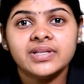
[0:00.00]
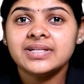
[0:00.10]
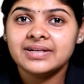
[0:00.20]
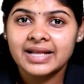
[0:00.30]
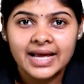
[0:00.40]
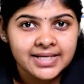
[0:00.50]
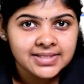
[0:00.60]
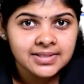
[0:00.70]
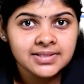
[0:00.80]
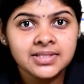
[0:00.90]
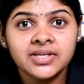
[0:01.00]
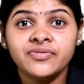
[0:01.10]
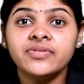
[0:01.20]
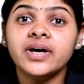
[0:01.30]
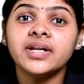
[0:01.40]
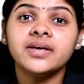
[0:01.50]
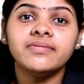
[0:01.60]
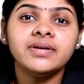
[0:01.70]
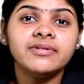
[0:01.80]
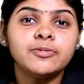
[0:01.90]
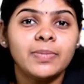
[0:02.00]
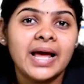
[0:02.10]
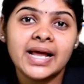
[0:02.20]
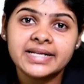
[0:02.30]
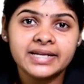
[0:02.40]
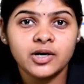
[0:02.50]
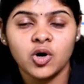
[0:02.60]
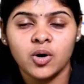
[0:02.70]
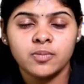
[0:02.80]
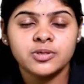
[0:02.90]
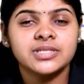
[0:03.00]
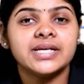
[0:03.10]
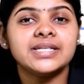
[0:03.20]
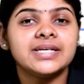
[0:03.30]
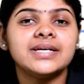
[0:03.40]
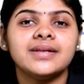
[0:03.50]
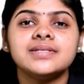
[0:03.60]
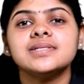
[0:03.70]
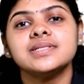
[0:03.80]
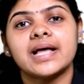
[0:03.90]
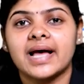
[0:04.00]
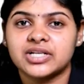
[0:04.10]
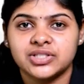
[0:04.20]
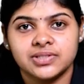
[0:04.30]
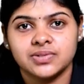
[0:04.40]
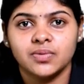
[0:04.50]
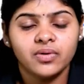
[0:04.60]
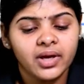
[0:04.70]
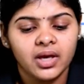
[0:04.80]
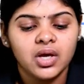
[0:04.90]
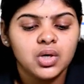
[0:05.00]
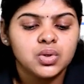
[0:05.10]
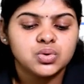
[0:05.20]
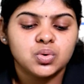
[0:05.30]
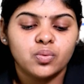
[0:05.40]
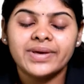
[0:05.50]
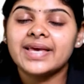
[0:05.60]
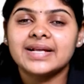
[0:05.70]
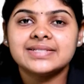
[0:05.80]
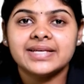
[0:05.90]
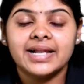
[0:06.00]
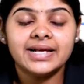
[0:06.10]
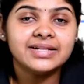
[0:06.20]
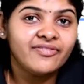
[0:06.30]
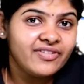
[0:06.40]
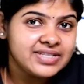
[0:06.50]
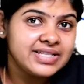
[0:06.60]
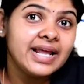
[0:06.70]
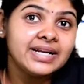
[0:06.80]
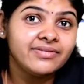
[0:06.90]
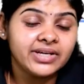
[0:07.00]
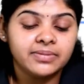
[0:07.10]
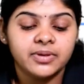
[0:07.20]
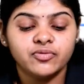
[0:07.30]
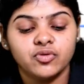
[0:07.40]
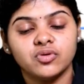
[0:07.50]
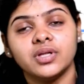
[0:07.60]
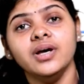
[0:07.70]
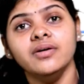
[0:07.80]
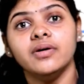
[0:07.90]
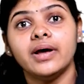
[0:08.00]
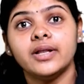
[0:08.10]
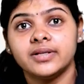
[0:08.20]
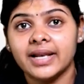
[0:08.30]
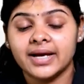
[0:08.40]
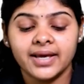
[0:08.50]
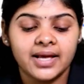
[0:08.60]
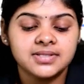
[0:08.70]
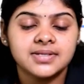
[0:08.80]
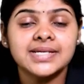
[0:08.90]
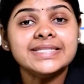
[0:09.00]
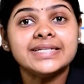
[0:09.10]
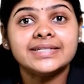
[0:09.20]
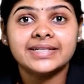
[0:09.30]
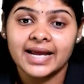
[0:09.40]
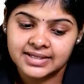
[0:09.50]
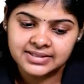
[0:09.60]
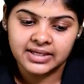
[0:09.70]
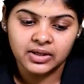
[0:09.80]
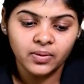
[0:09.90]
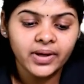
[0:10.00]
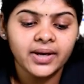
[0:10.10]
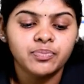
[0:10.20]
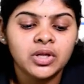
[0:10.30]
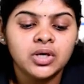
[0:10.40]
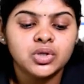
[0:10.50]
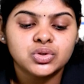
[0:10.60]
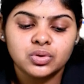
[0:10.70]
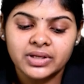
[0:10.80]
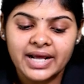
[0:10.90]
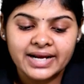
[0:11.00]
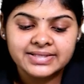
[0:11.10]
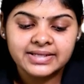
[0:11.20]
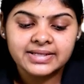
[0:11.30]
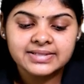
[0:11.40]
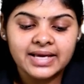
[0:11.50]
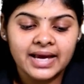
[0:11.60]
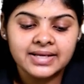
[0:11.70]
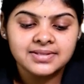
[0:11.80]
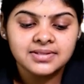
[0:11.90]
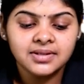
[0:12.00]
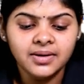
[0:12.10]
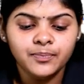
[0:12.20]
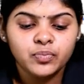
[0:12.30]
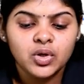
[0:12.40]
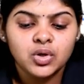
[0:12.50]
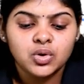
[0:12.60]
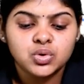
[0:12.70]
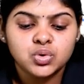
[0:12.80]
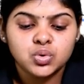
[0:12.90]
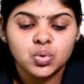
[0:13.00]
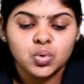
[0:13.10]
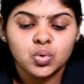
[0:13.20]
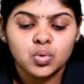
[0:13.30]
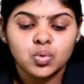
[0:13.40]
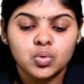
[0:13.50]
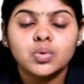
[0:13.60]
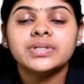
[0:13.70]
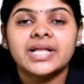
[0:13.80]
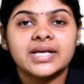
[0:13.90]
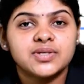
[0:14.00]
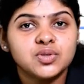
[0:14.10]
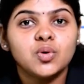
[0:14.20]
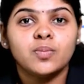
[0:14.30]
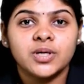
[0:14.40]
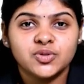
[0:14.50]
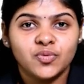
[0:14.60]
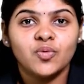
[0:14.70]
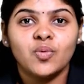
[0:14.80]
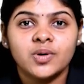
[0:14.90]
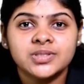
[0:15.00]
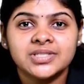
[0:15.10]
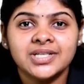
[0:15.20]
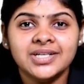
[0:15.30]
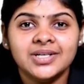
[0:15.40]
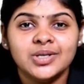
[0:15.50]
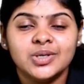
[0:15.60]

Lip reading: with taxanes. If we are given with platinum compounds, it increases the actions. Okay, so we can select the first line treatment for the lung cancer is taxane. Okay, so the taxane is answer. So thank you so much for watching.